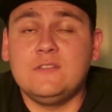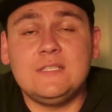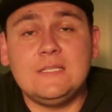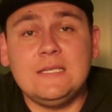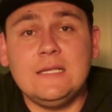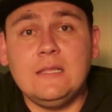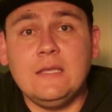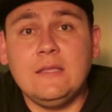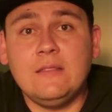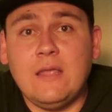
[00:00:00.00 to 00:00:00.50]

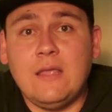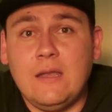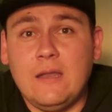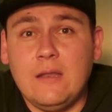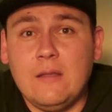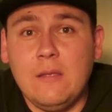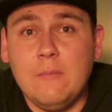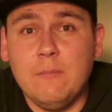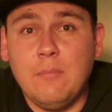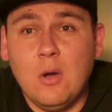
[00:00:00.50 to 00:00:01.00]
ceiling that
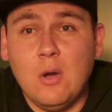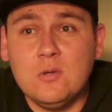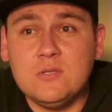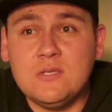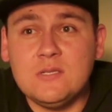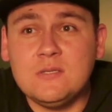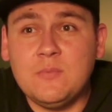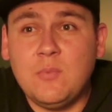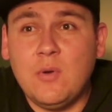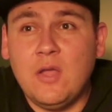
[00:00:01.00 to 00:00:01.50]
it
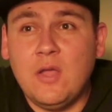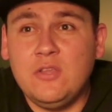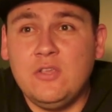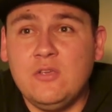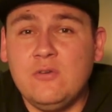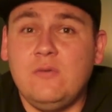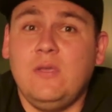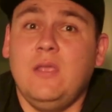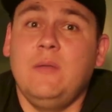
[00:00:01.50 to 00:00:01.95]
imposes upon you,